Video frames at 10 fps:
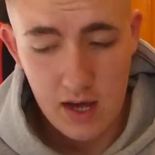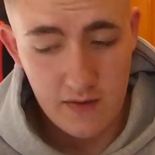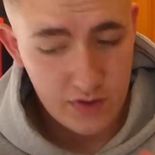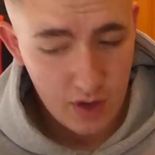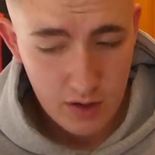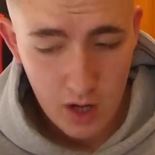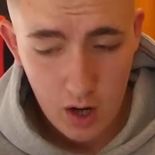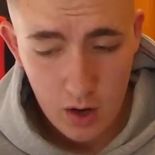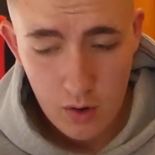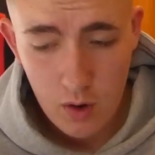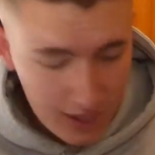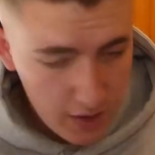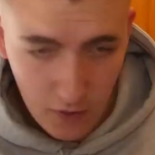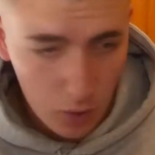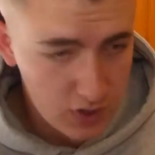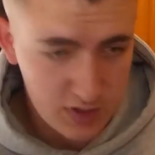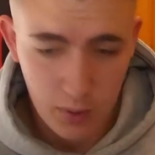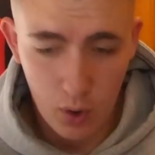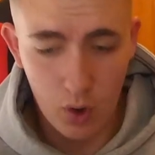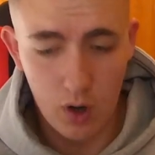If you don't know, thank you for all the
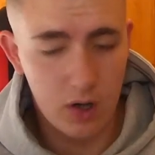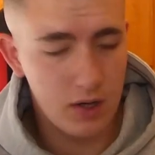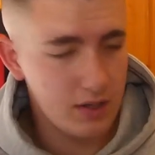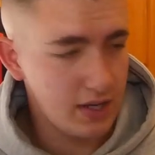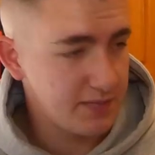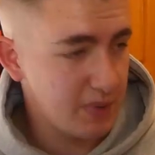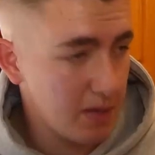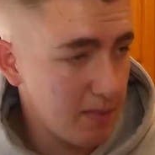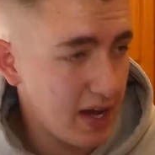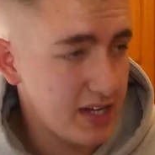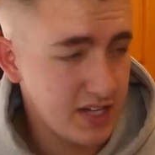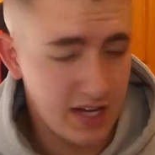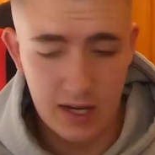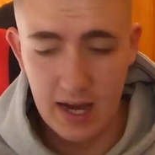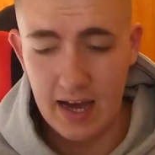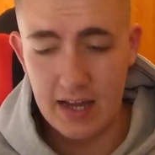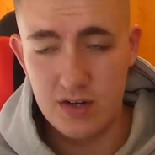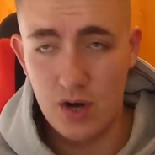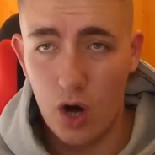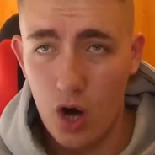support. It's been amazing,
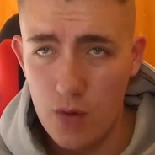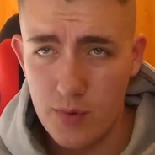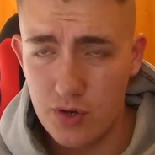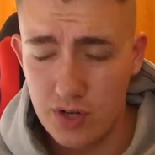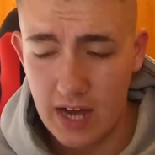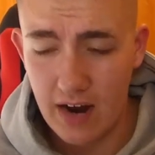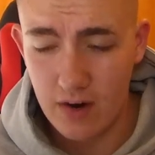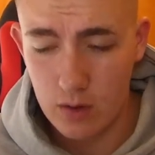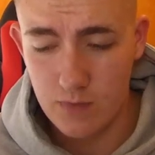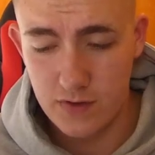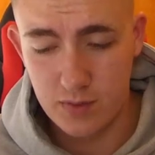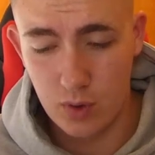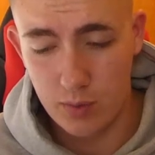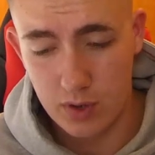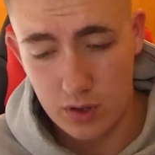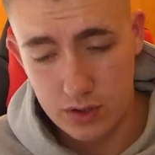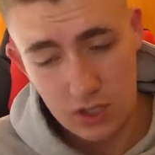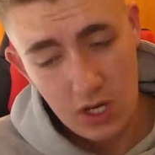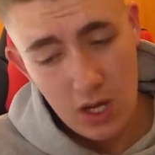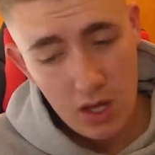and I hope you can carry on with the support, because
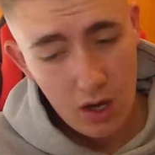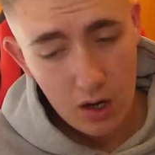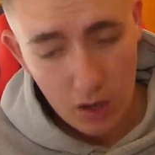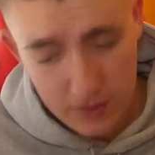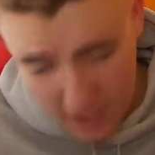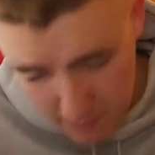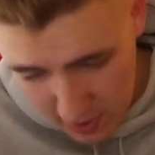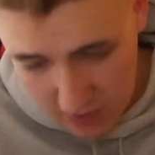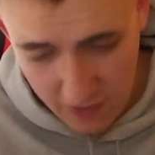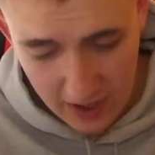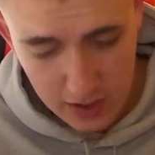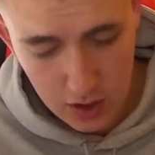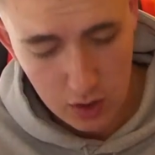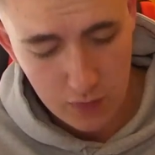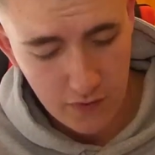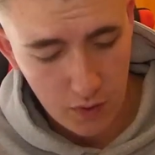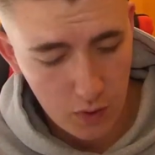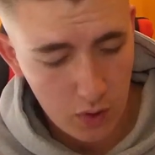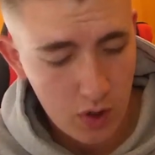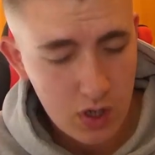I'd like to say a big thank you
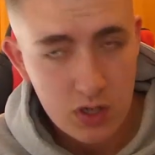for